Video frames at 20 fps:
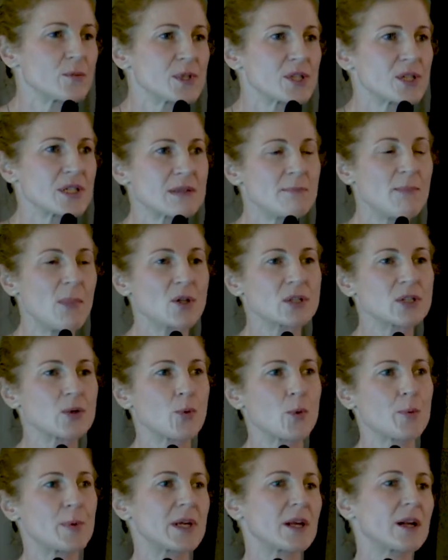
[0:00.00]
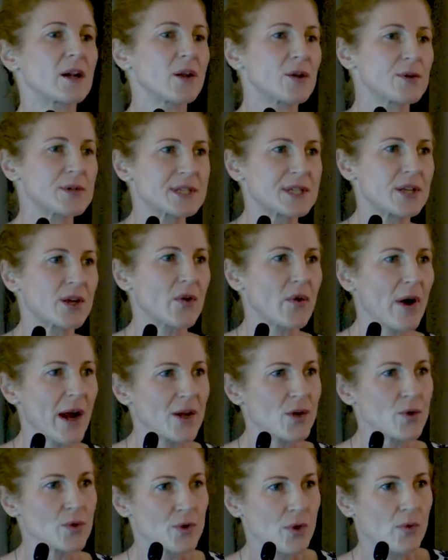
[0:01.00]
which is multiple but includes the
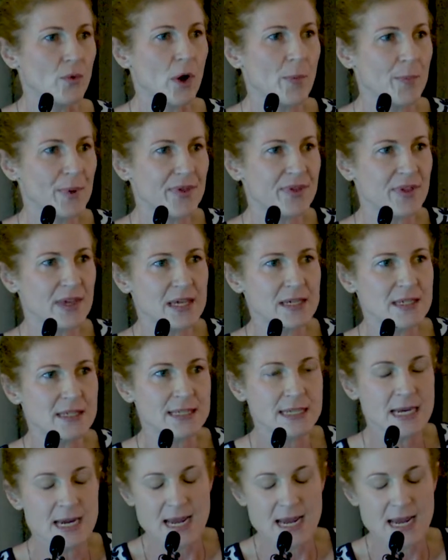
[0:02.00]
cranial neuropathies,